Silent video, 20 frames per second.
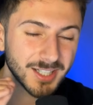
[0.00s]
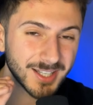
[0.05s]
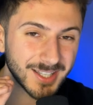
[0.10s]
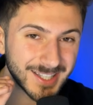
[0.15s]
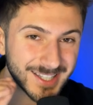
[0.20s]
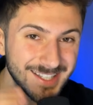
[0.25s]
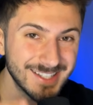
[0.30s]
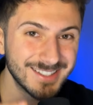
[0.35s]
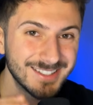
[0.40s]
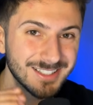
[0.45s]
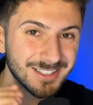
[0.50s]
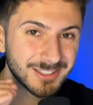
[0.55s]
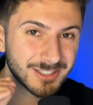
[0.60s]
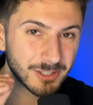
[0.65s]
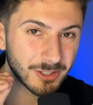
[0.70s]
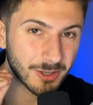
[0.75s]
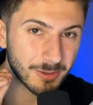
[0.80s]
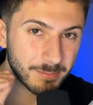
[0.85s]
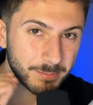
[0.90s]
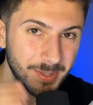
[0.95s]
easier to
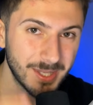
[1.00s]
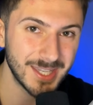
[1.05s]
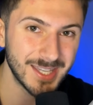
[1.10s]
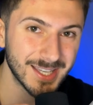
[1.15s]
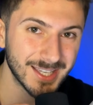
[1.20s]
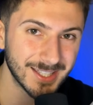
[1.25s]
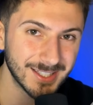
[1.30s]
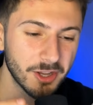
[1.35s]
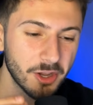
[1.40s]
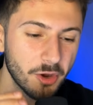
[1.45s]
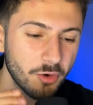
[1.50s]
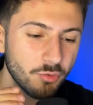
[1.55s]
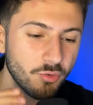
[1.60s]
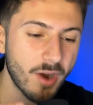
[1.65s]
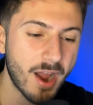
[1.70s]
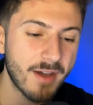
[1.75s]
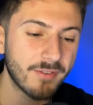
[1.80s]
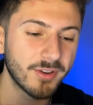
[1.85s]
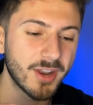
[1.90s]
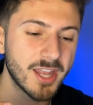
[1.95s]
compete in
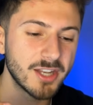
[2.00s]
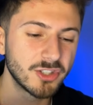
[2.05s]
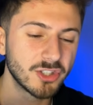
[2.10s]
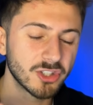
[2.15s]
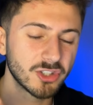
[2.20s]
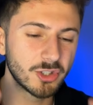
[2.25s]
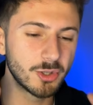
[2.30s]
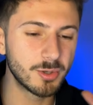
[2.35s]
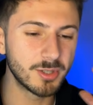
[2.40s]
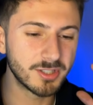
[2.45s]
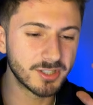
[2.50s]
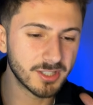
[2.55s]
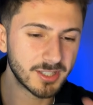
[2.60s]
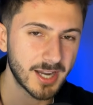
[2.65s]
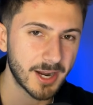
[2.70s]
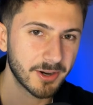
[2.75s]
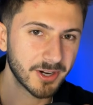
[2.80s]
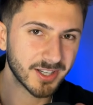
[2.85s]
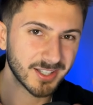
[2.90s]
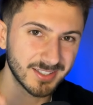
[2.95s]
rather than just doing
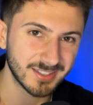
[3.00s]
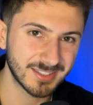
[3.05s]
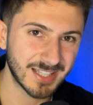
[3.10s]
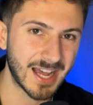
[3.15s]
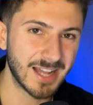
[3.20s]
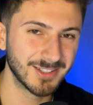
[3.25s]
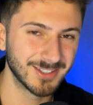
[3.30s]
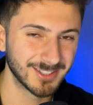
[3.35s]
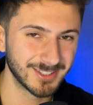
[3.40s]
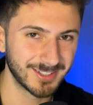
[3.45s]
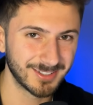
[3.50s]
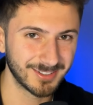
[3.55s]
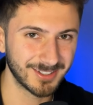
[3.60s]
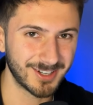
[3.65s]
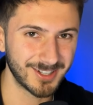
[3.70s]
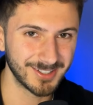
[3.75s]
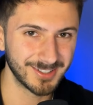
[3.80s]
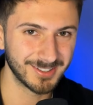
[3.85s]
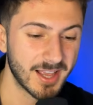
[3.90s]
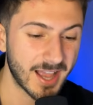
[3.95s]
generic standard
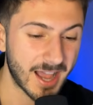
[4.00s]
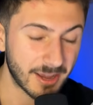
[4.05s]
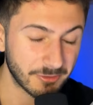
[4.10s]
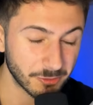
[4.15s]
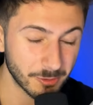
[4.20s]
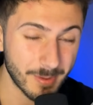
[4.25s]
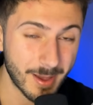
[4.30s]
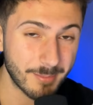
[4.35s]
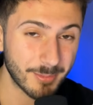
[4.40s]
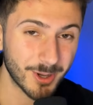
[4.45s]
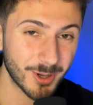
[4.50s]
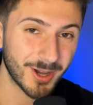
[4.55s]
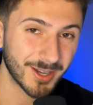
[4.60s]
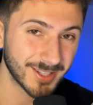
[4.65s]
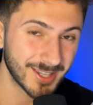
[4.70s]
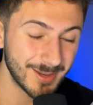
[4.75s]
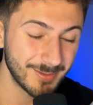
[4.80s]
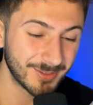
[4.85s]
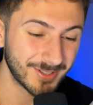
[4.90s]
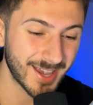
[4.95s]
designs. And remember, I keep
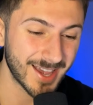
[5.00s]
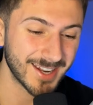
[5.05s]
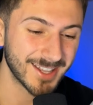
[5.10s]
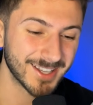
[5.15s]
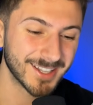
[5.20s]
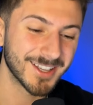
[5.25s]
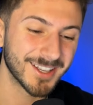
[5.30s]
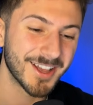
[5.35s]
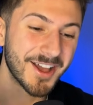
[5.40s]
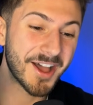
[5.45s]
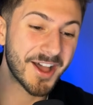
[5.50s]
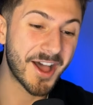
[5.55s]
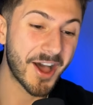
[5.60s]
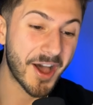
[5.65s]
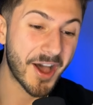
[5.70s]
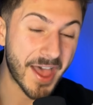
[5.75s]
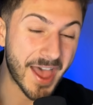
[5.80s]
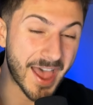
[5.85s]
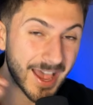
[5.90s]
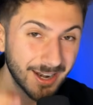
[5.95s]
saying it, a
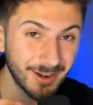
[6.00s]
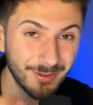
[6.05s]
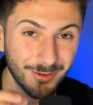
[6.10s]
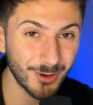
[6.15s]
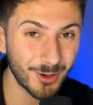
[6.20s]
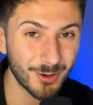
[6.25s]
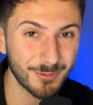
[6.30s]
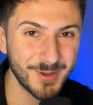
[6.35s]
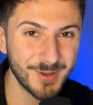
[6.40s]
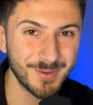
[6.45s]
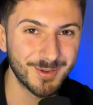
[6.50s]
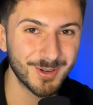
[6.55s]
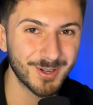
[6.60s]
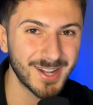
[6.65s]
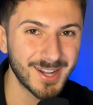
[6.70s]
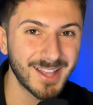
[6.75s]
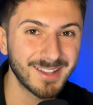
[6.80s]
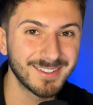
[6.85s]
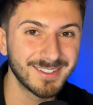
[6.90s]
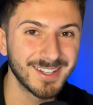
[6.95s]
hell of a lot of people on
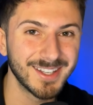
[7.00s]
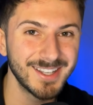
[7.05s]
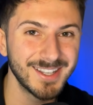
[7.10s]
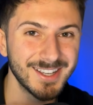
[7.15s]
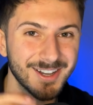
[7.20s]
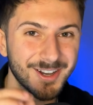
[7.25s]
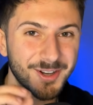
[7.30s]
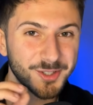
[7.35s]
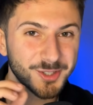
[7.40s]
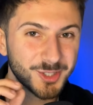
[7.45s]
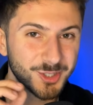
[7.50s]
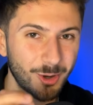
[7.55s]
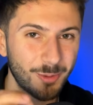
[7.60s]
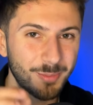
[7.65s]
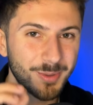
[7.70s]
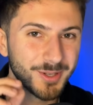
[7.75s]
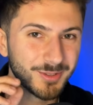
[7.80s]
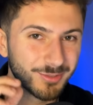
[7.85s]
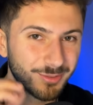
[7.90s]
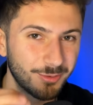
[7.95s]
Etsy are shopping
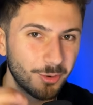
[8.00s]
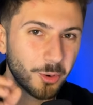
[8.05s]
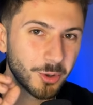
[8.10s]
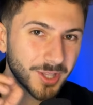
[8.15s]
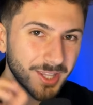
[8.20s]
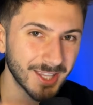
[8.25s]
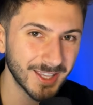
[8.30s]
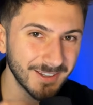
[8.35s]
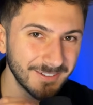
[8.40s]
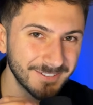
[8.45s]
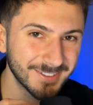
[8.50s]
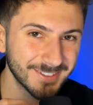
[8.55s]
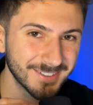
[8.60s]
for gifts.